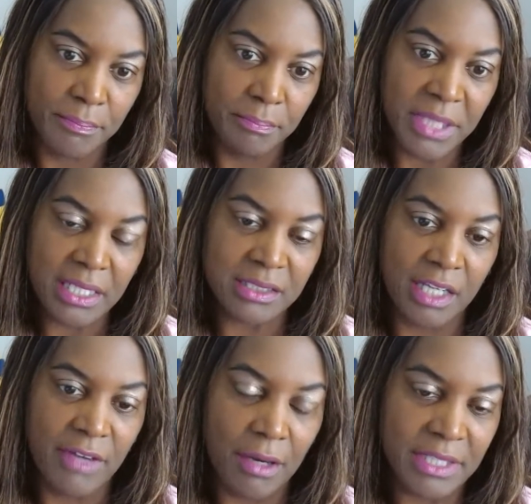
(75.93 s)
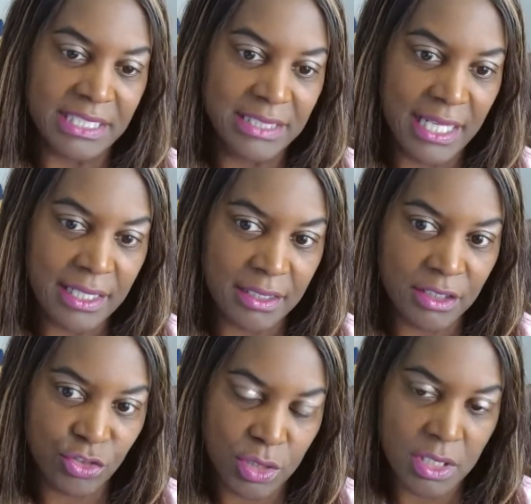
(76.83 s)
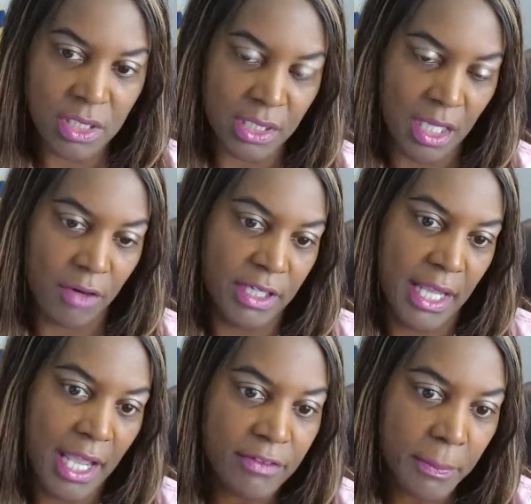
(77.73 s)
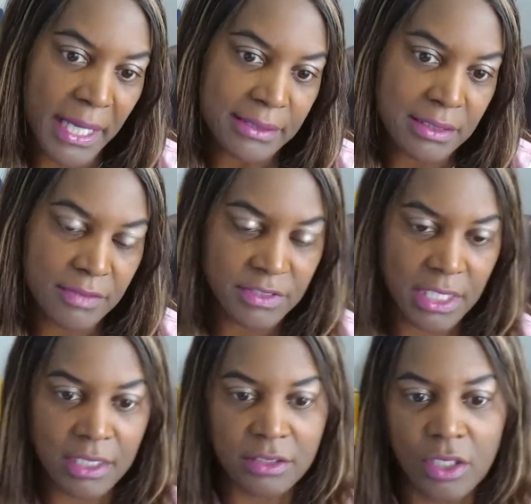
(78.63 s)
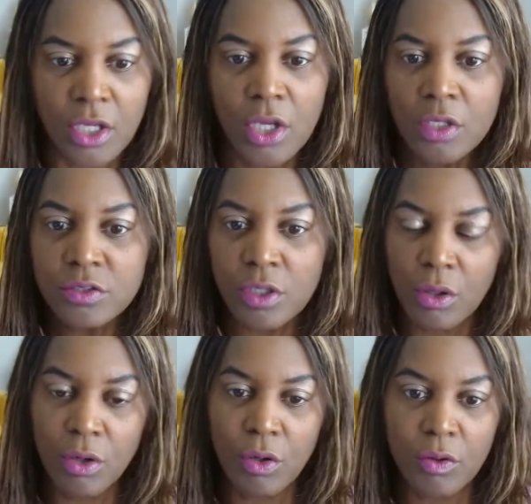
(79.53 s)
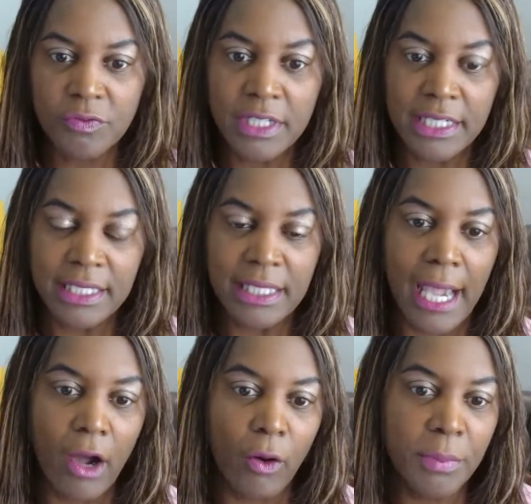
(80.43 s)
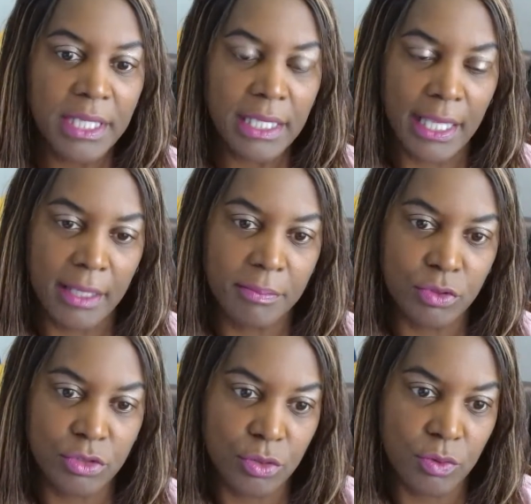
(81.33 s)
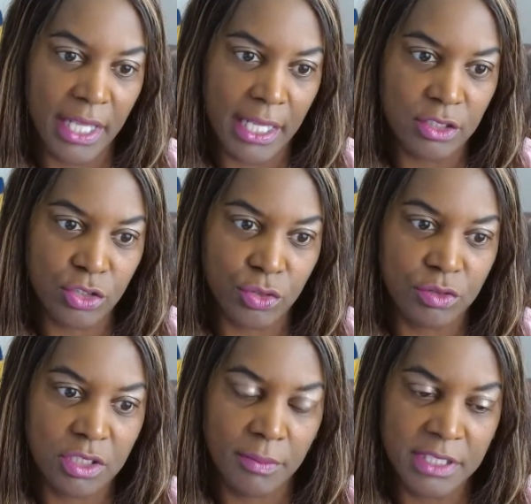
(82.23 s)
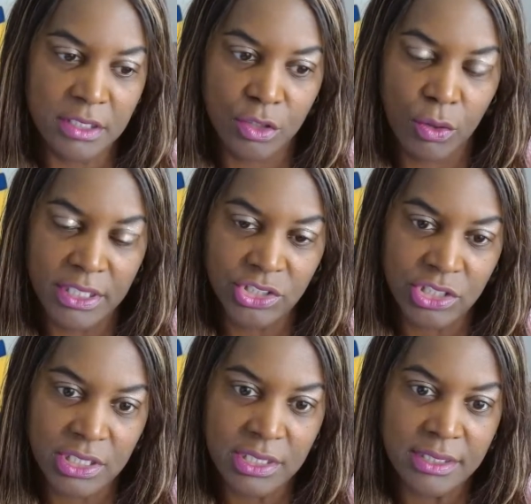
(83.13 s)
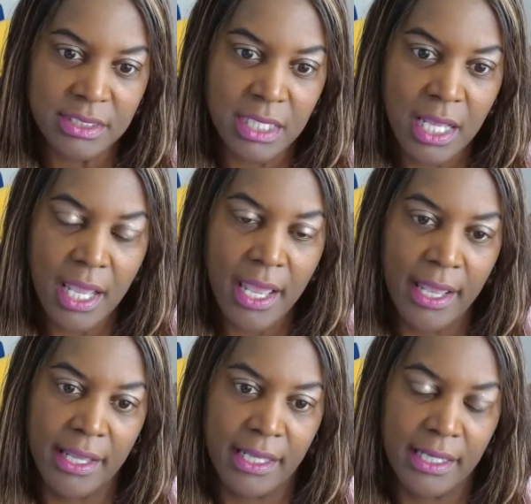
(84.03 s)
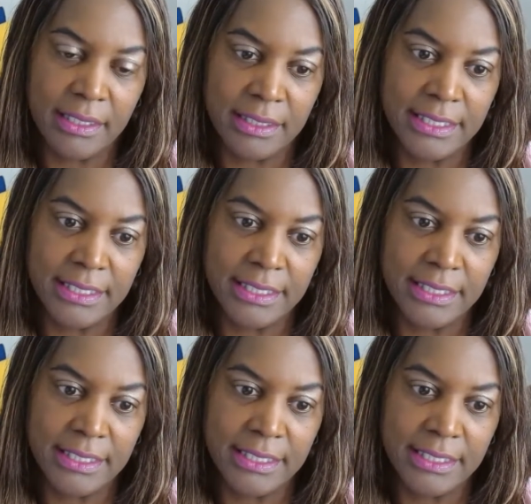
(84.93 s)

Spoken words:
because I've already taken the drug and I already have a positive test. So hopefully I'll be able to answer some of these questions and